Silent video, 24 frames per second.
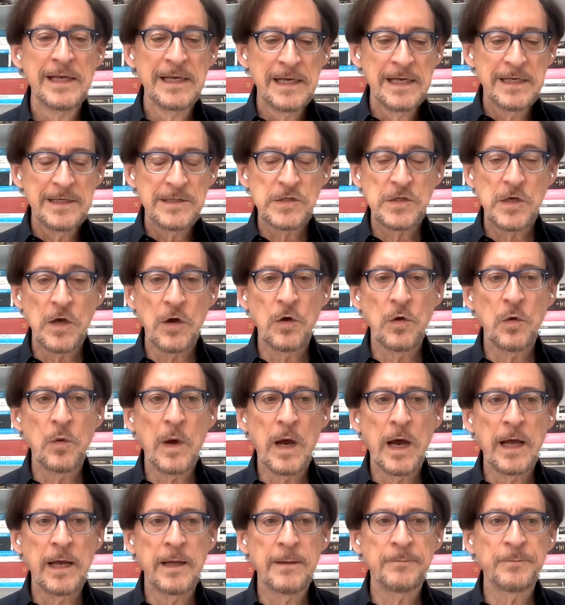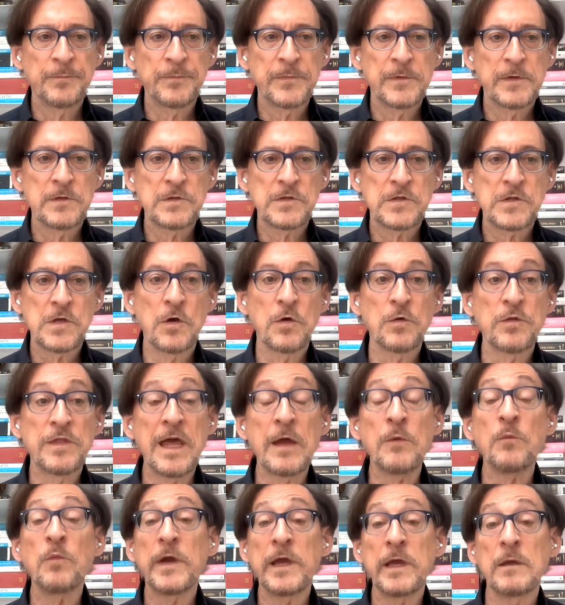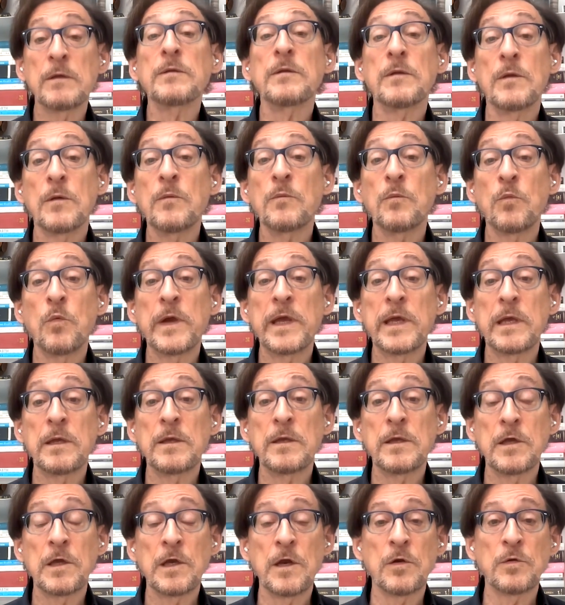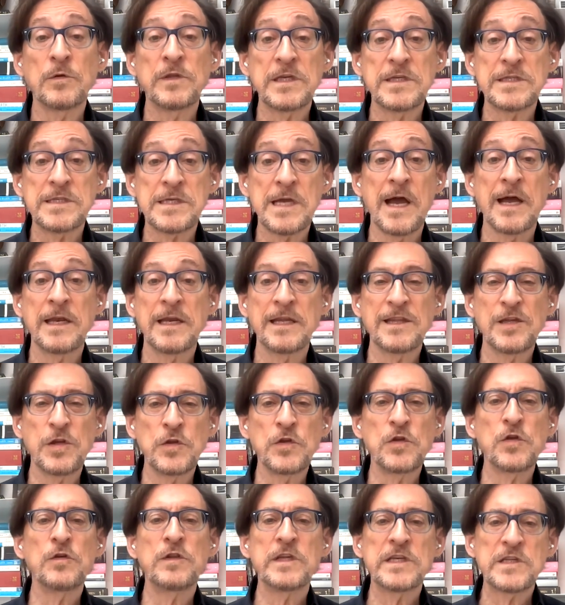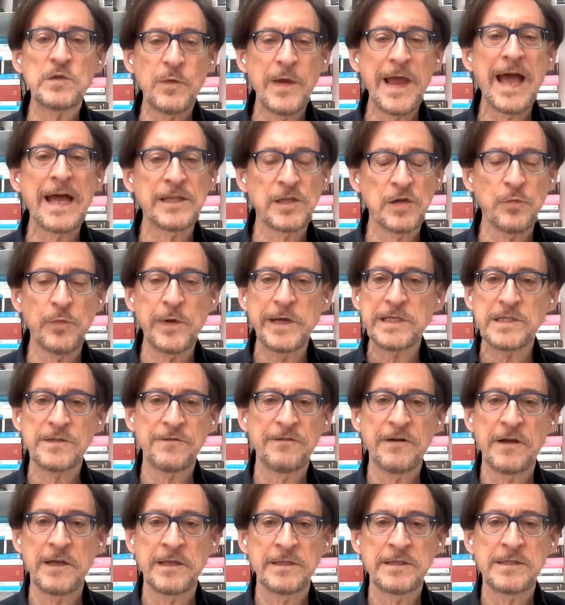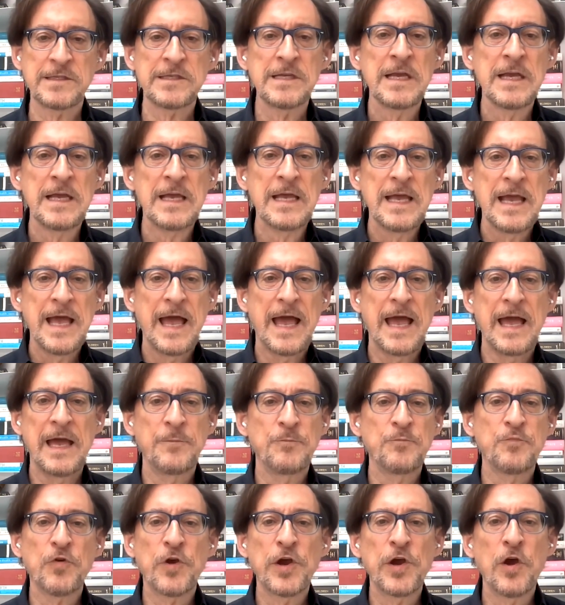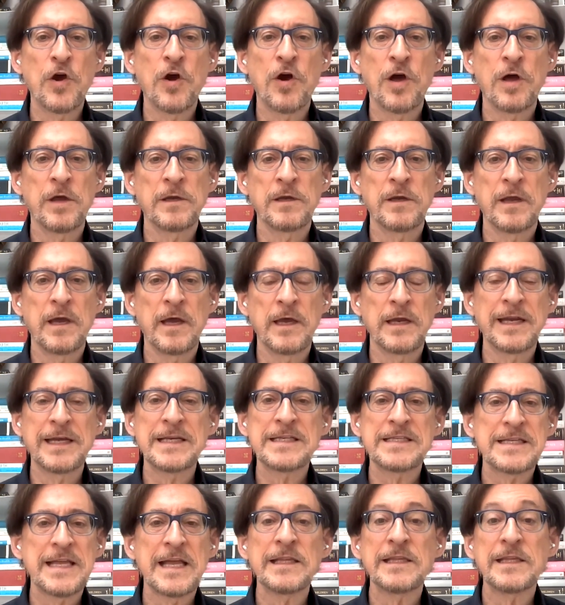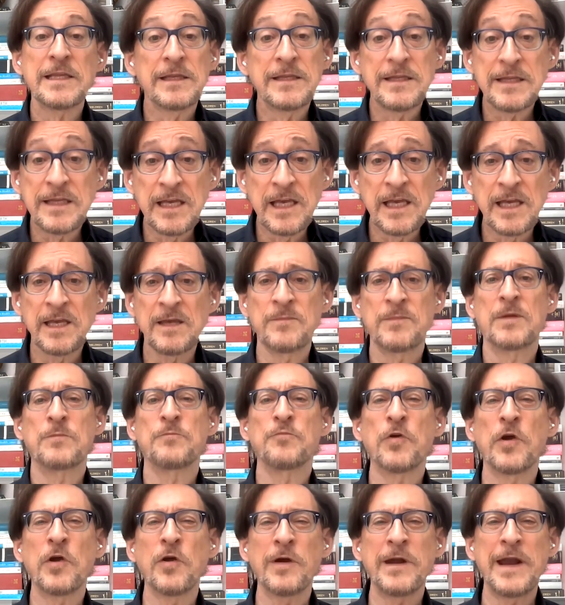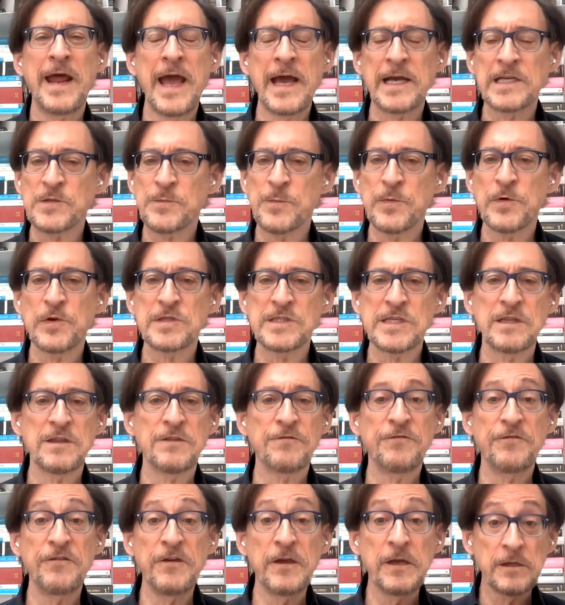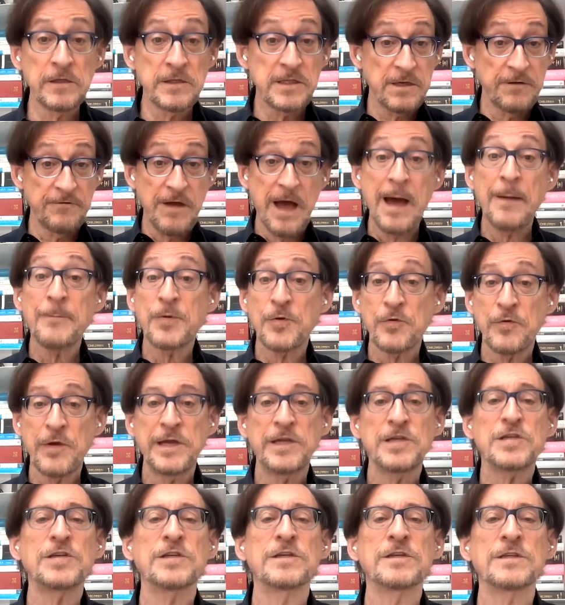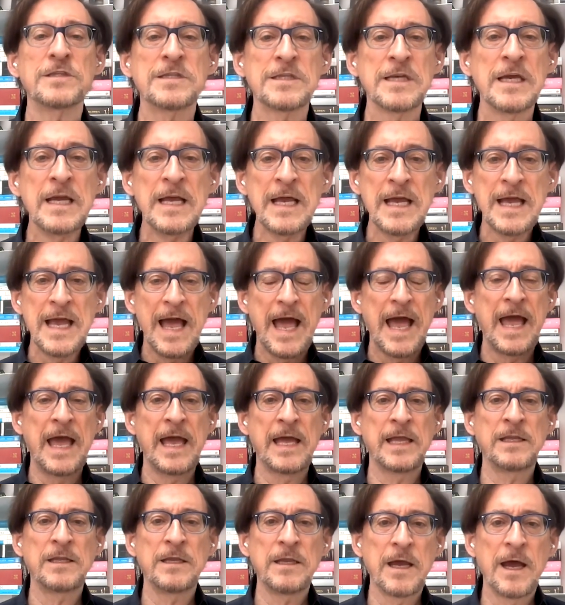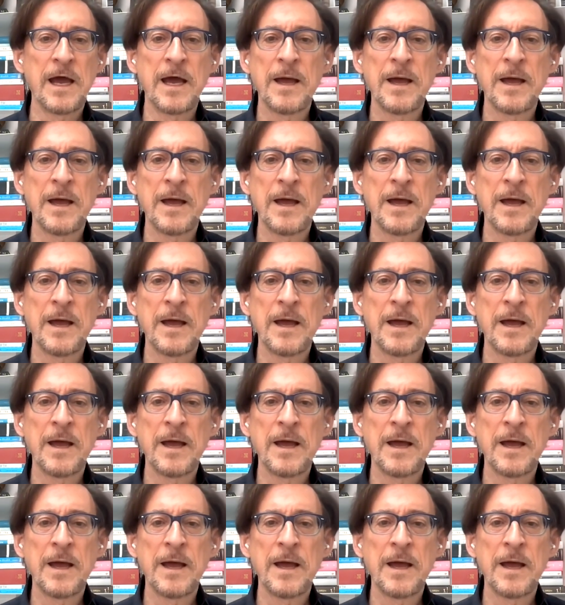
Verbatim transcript: So, um, so then we we you know decided to do this. We had to raise funds and bring on an extended team and bring on experts in fields of operations and uh,